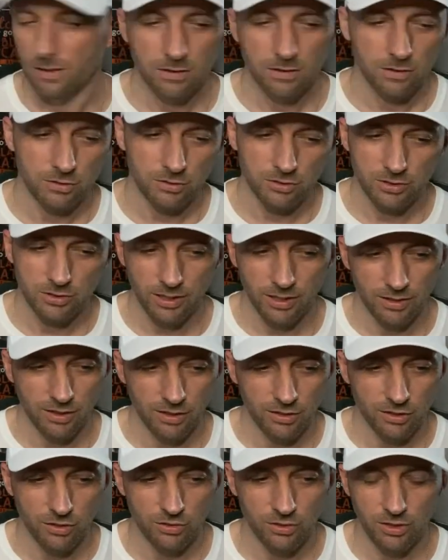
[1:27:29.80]
They're saying
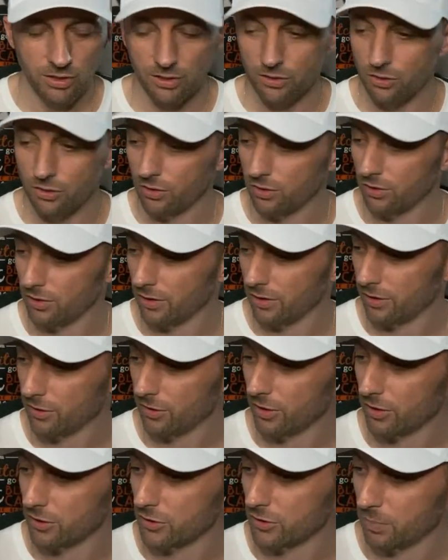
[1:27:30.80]
that you need good
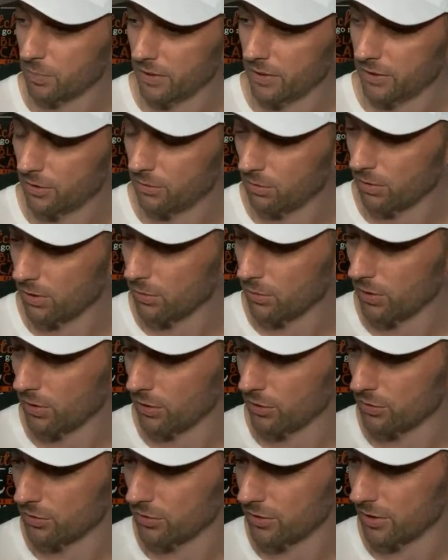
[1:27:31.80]
internet speed to run one of
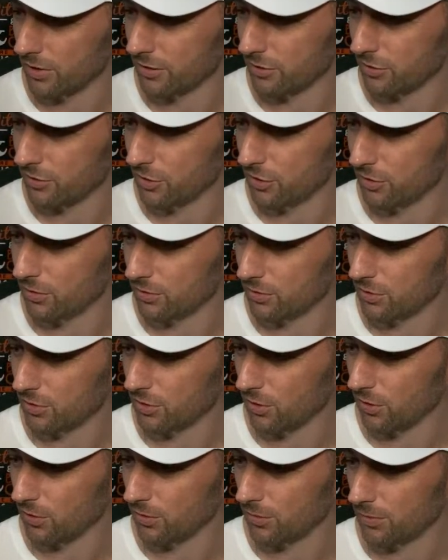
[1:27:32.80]
those things too. Oh, so
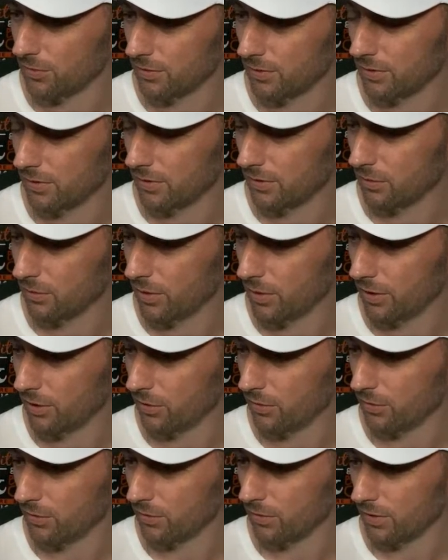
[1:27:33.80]
yeah. we
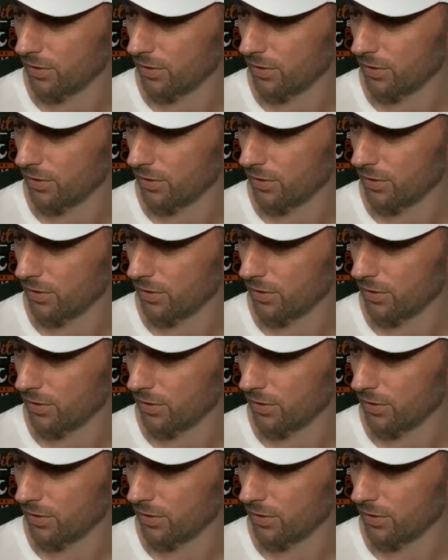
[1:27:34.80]
don't.